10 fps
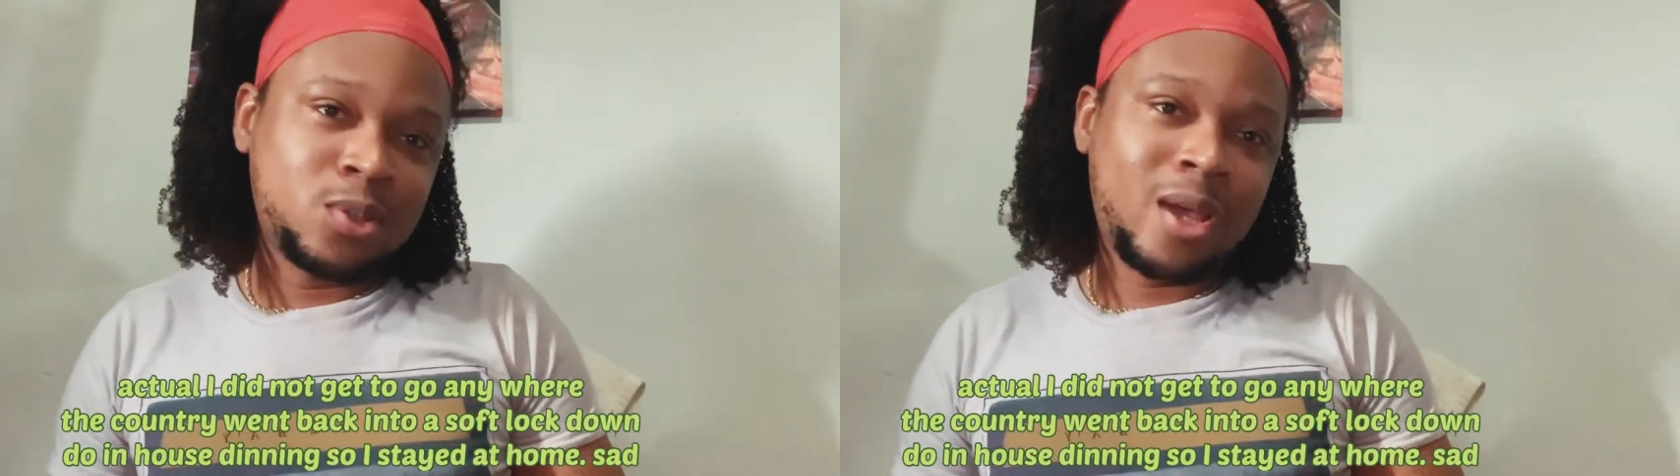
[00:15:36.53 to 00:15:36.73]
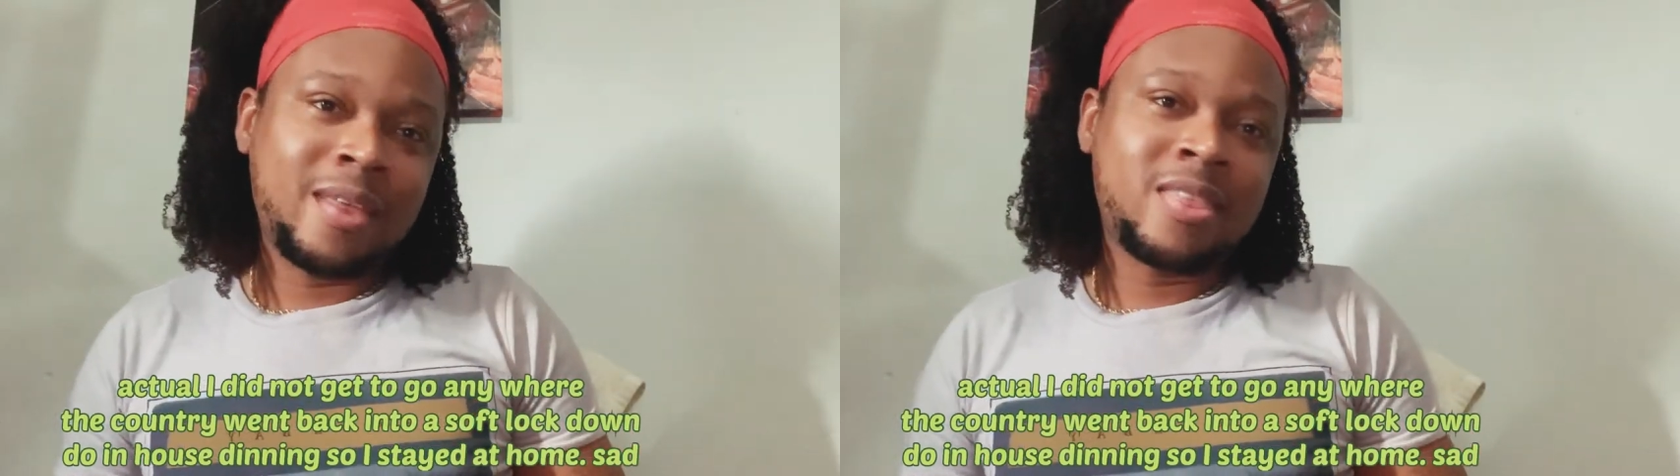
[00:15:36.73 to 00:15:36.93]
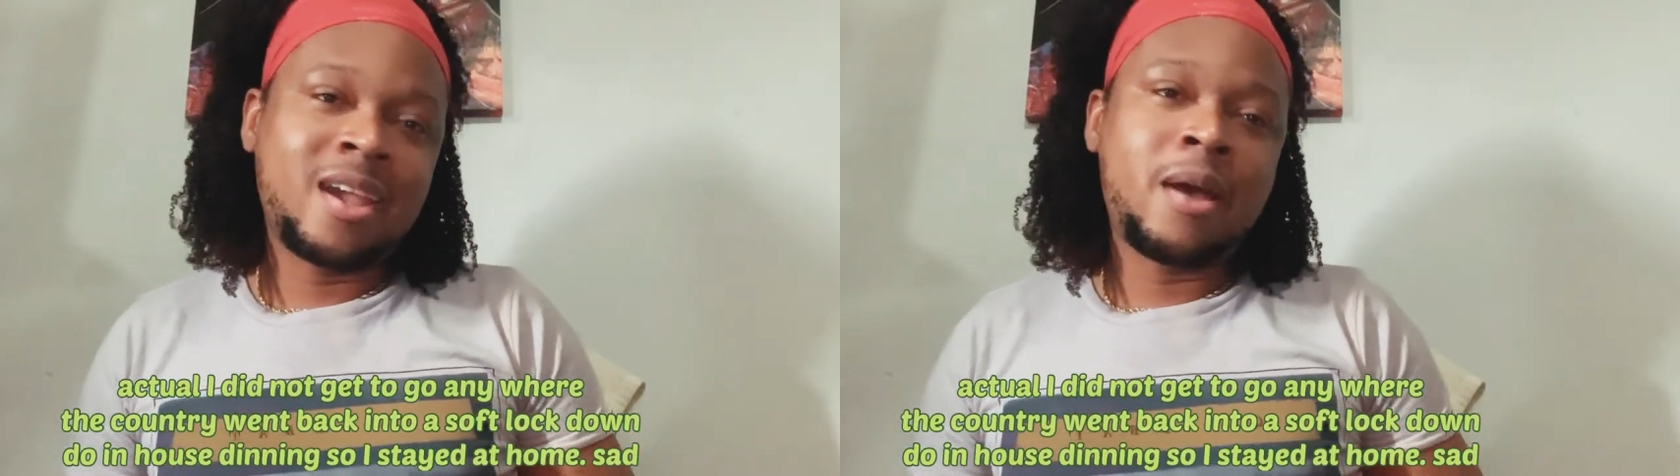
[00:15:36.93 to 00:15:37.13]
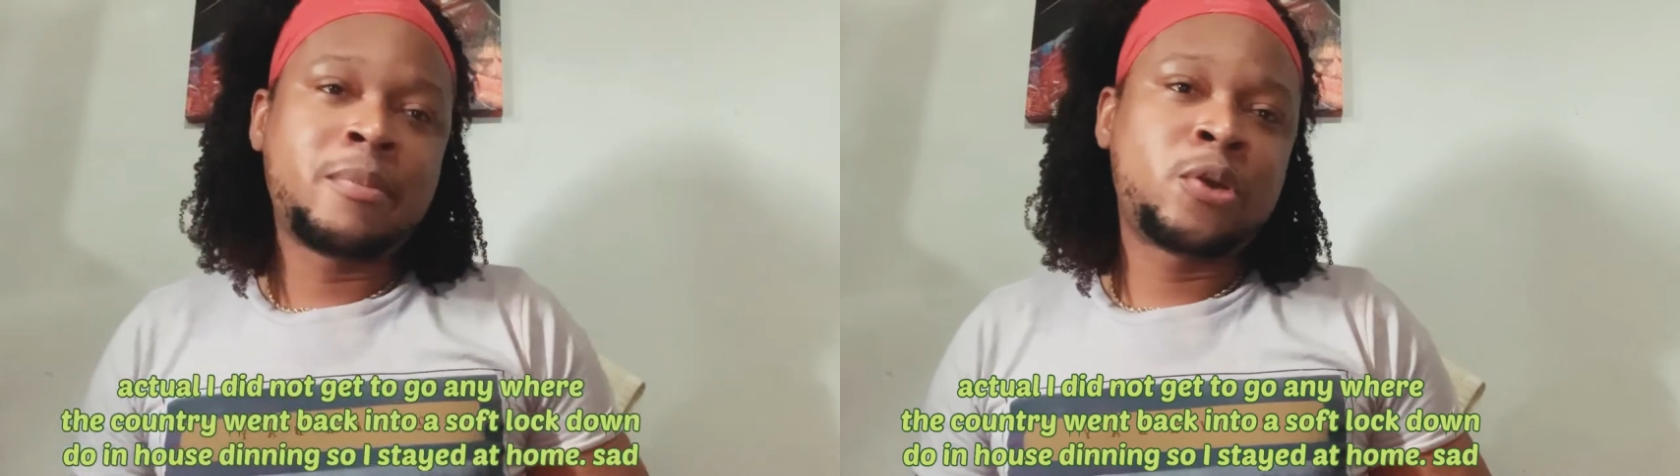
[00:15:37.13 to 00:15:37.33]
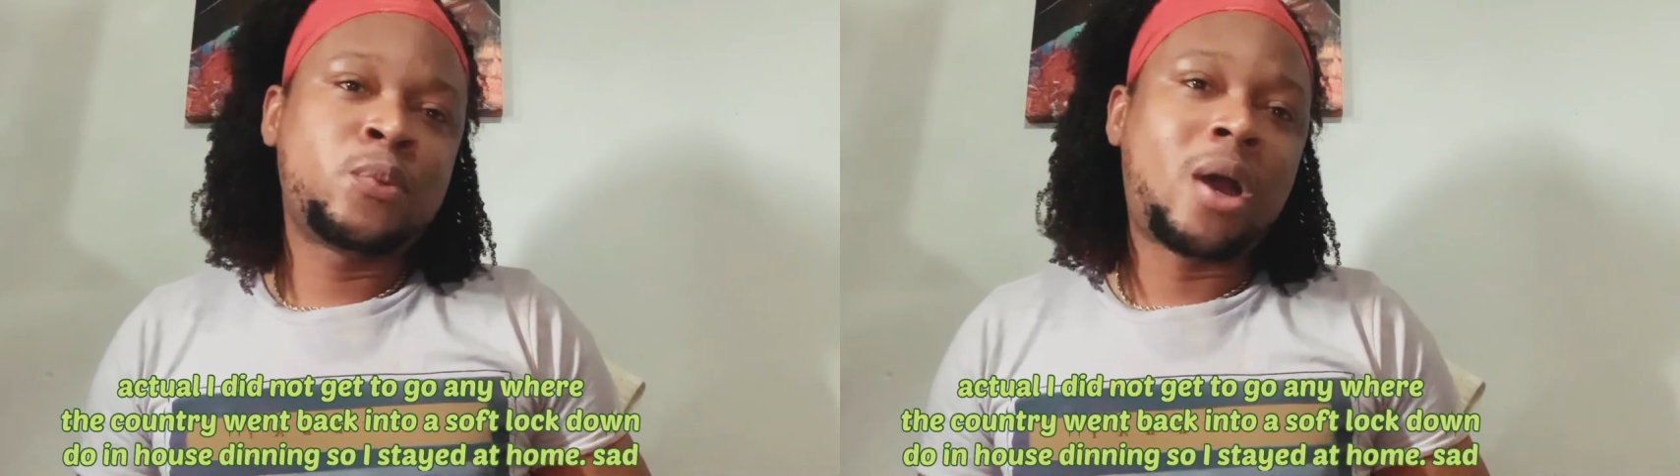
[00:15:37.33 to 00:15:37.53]
so I think
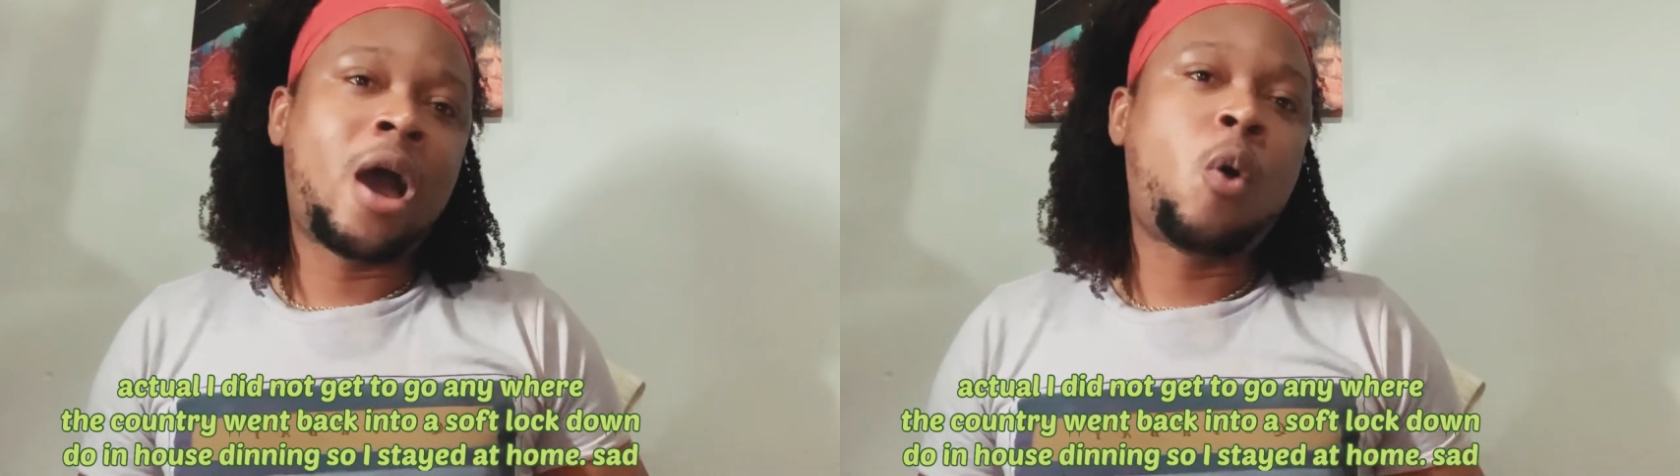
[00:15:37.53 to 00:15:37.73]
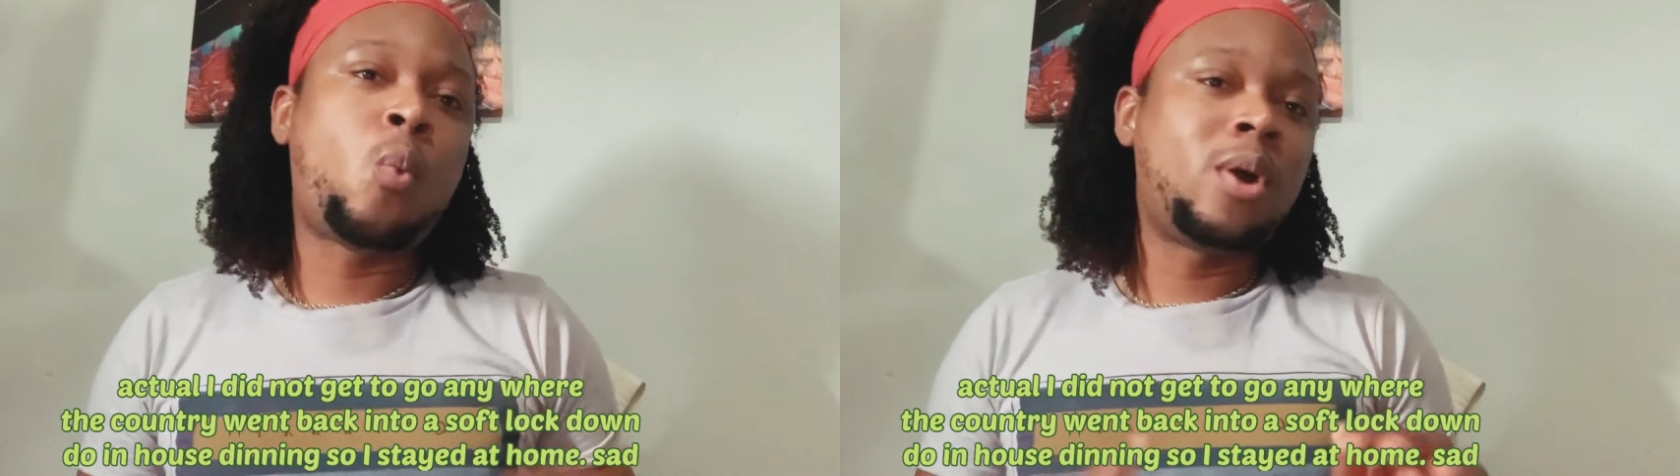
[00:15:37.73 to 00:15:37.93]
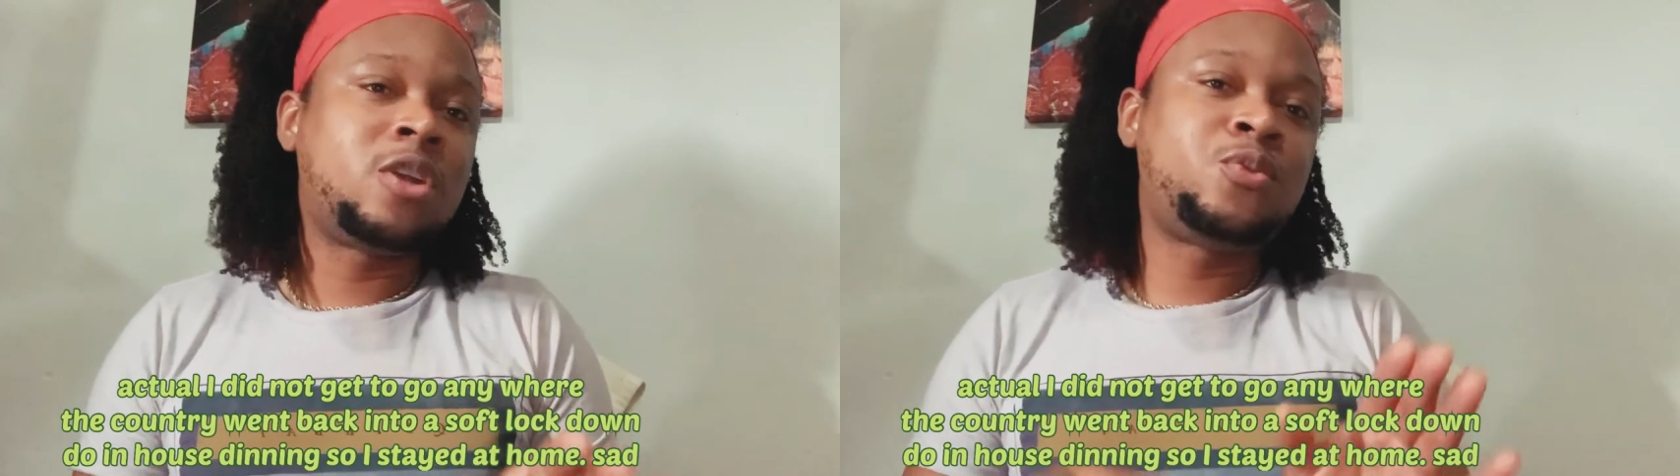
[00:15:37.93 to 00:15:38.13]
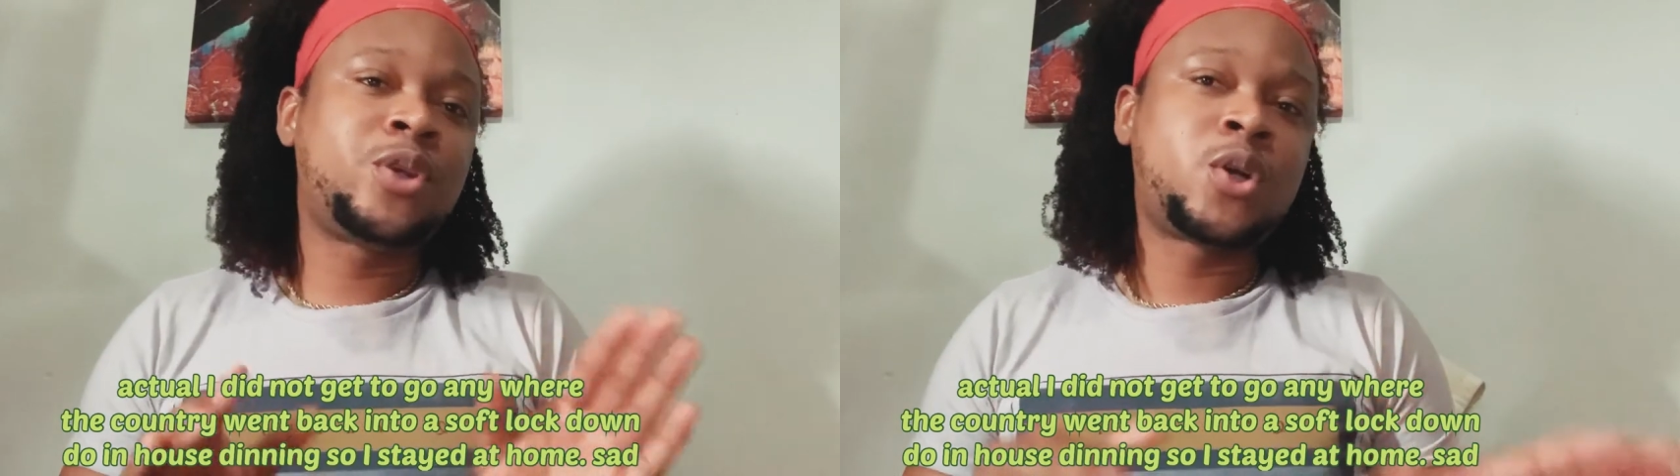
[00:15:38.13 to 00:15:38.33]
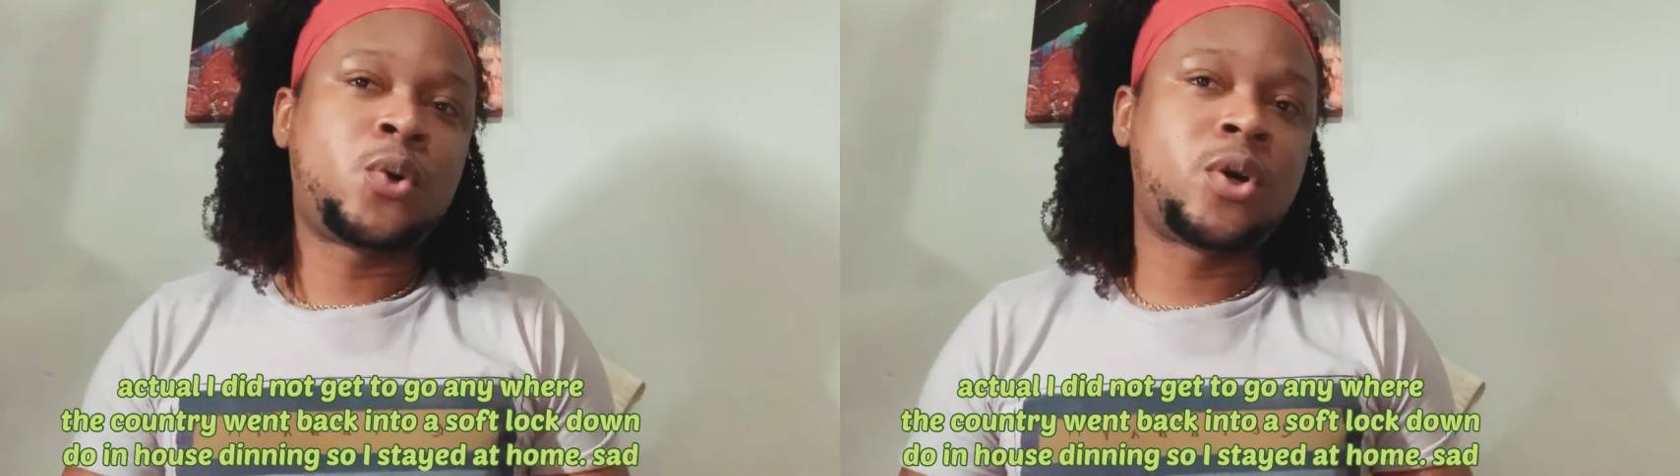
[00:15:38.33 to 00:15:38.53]
I would
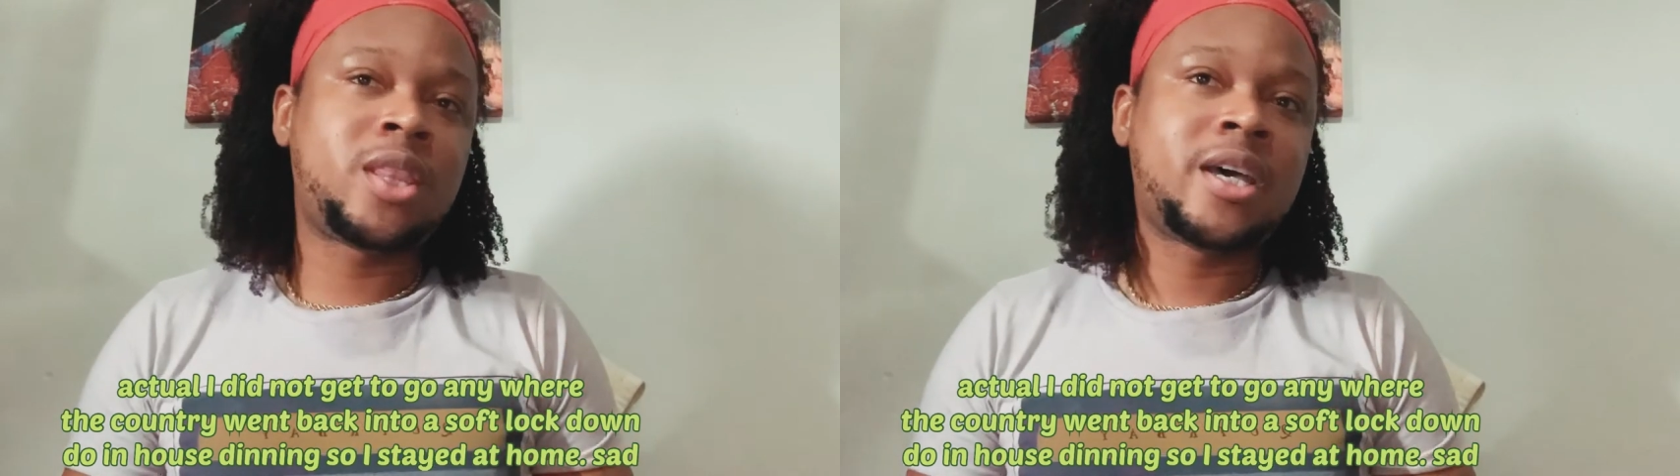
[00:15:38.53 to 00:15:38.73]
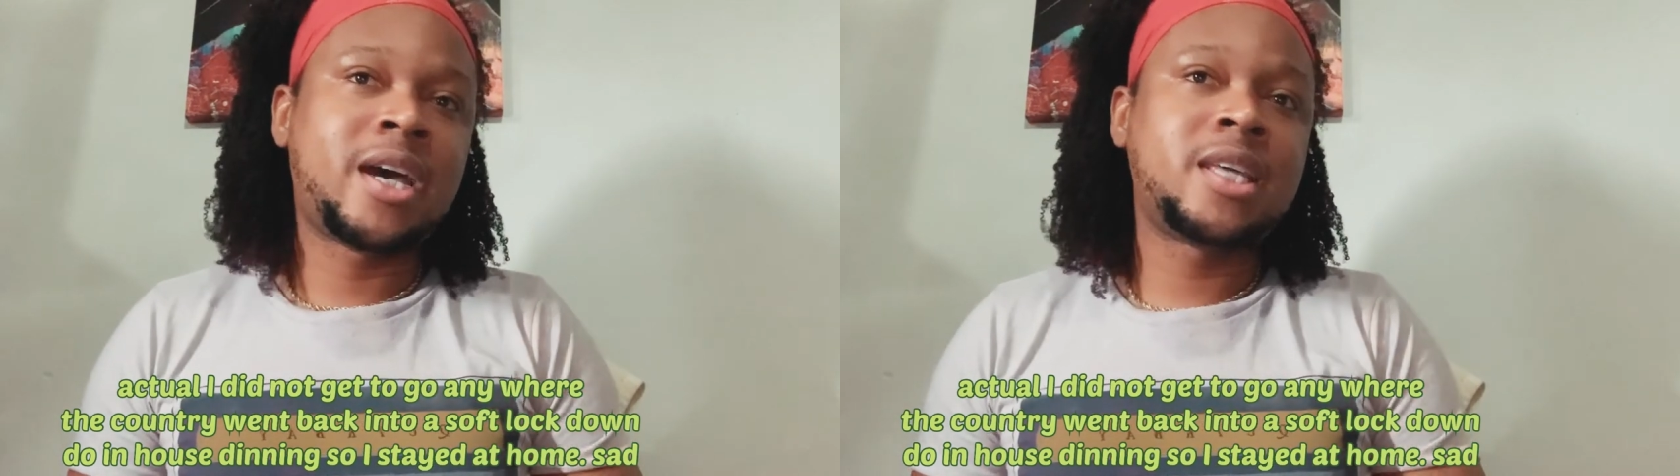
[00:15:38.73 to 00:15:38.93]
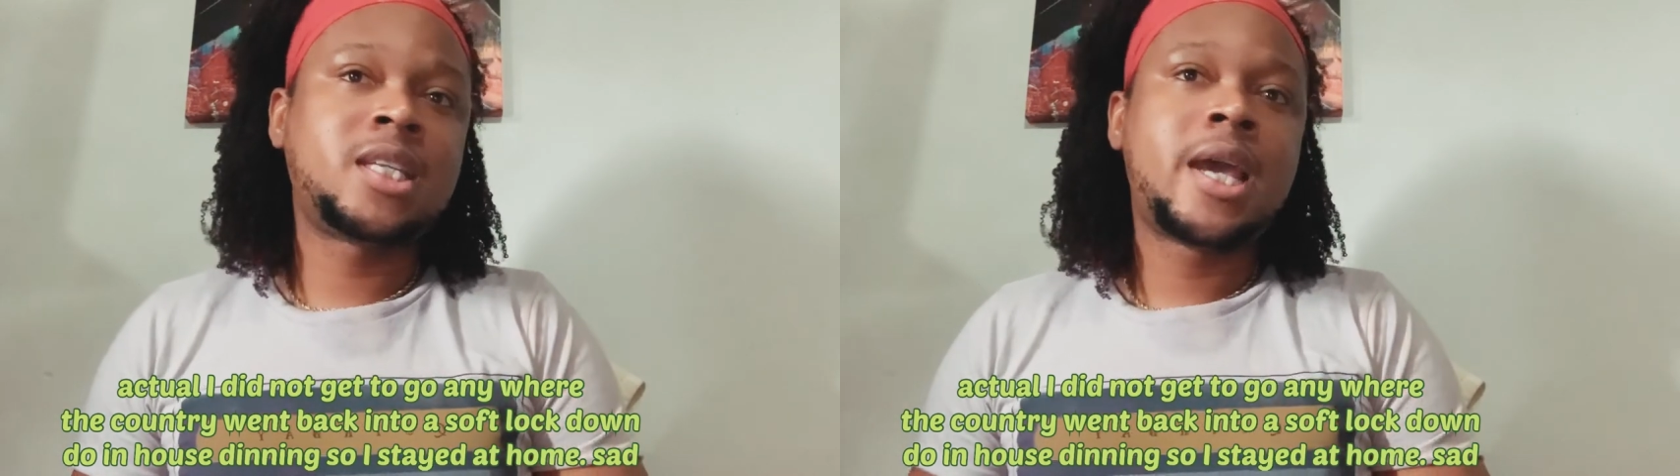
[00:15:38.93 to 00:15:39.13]
record that.